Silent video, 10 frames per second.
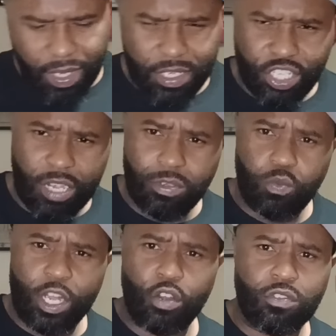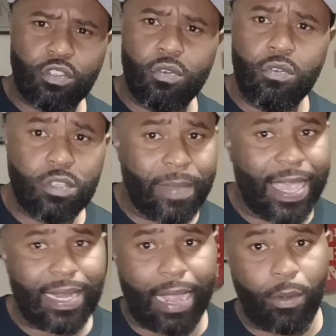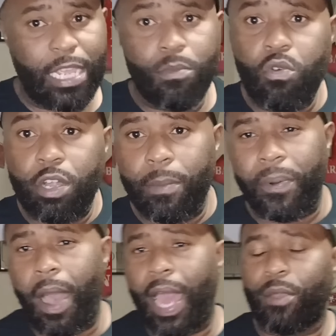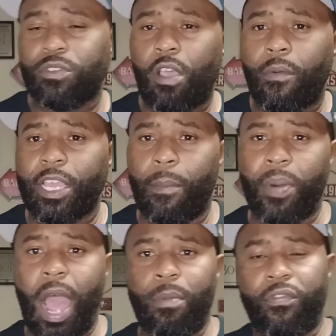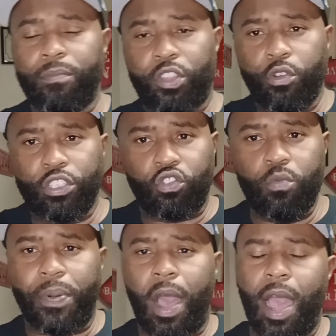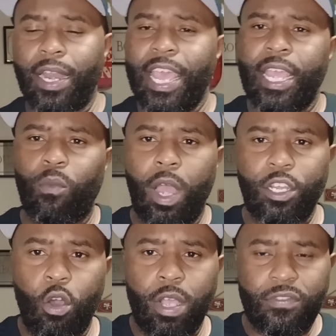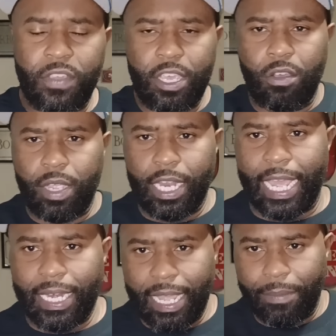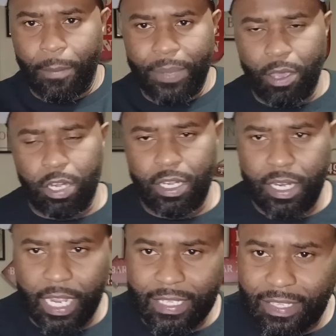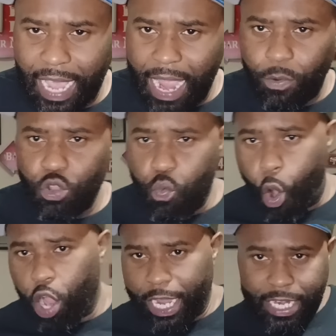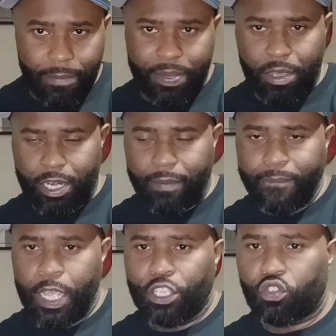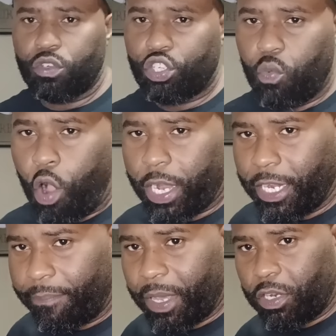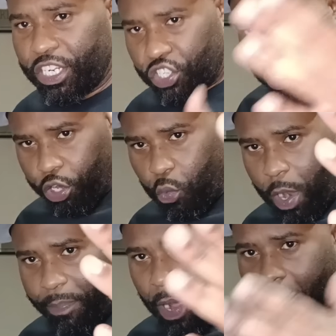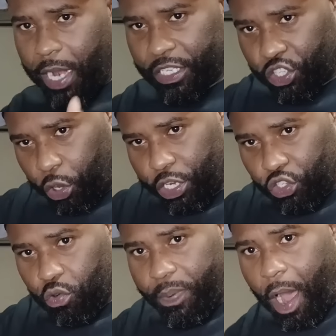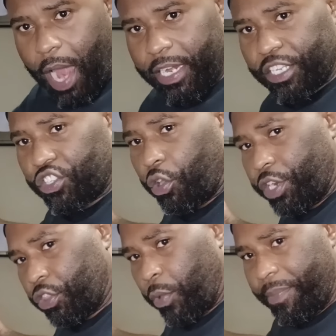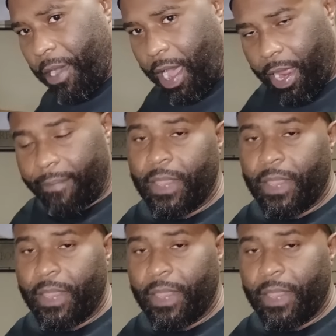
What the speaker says: Chip was one of those dudes, man, like when he moved in the pod, it was already a barber from 32 pod. Lawrenceville, the building inside, when you walk in the building, as soon as you walk in the building, it's 31 pod, it's 32 pod, and it's 33 pod.